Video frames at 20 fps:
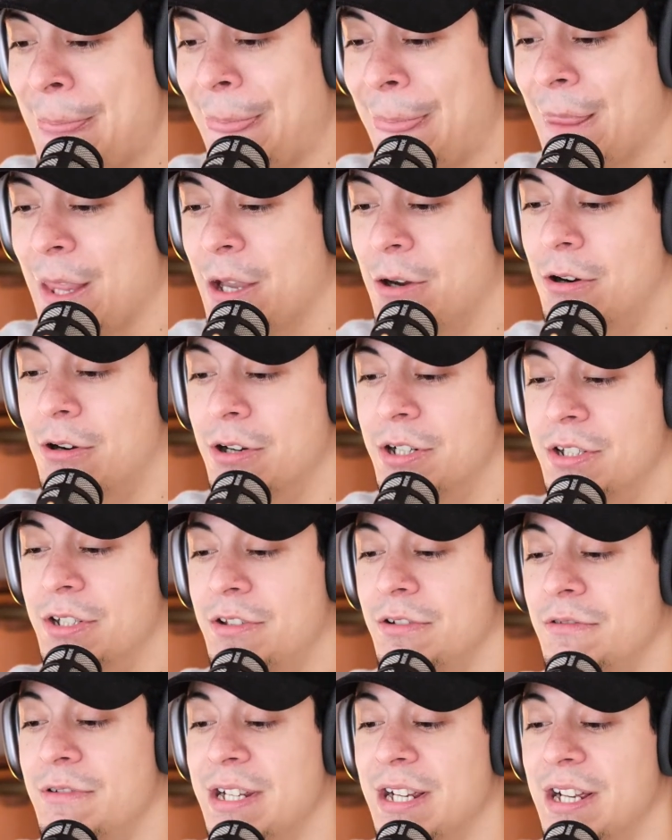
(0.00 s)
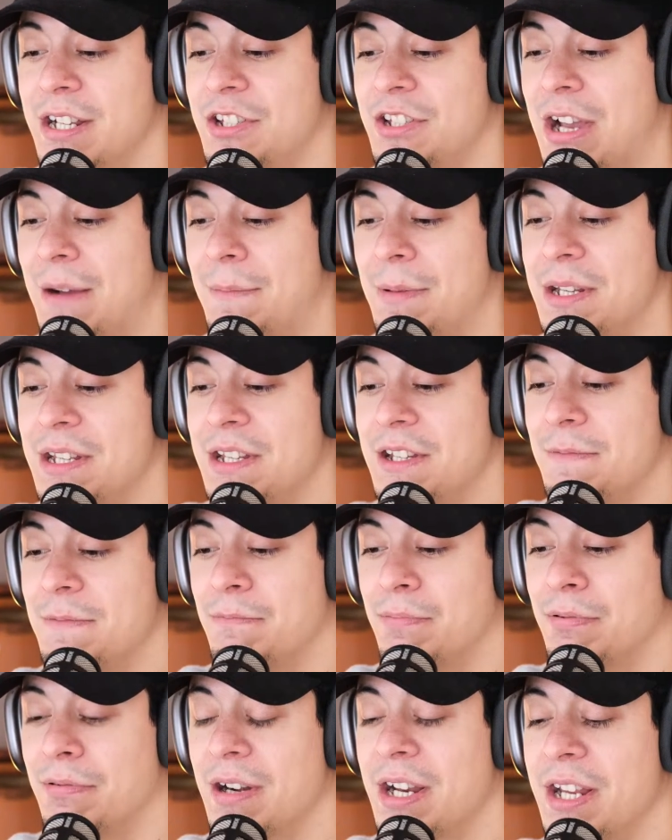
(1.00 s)
Or doing a Japanese
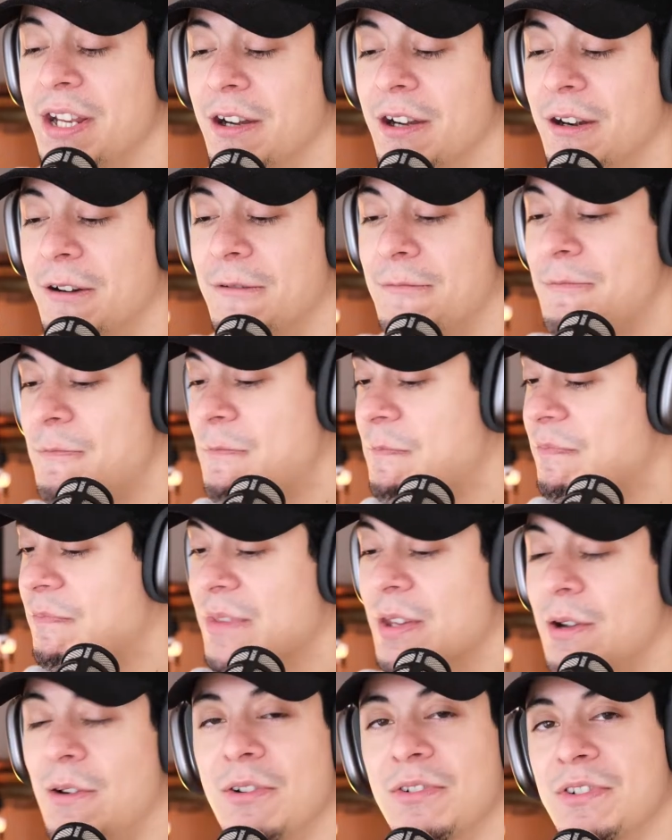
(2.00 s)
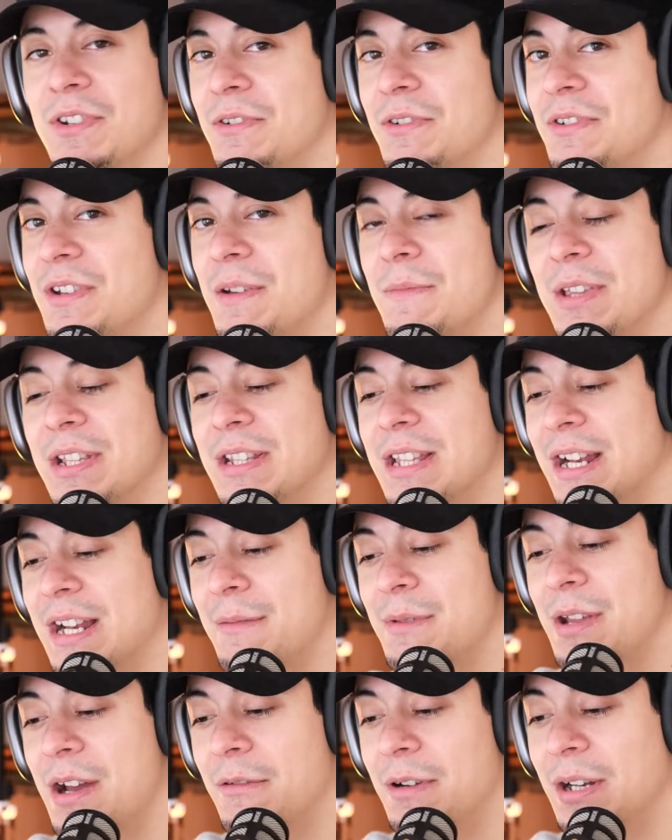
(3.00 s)
prayer, also something that
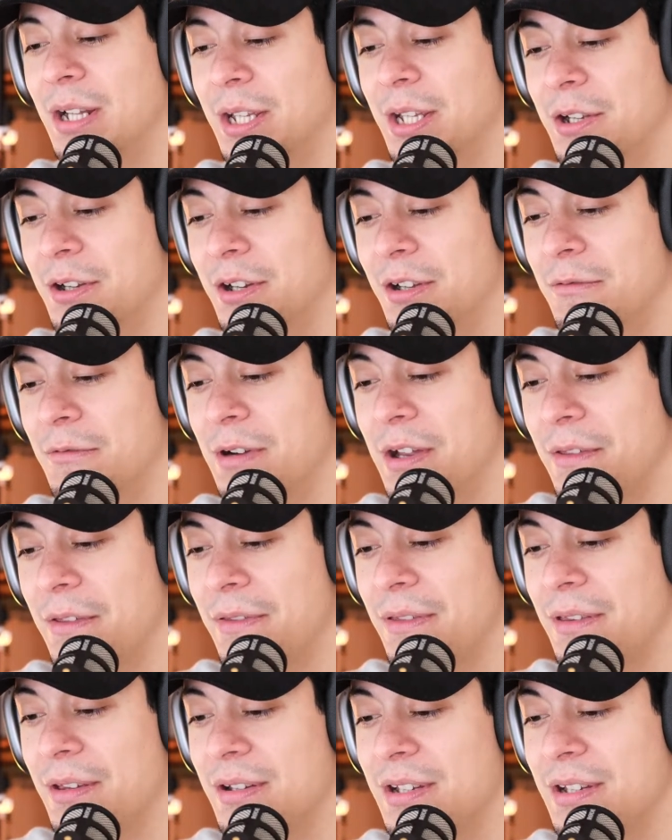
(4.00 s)
I'm not really good with.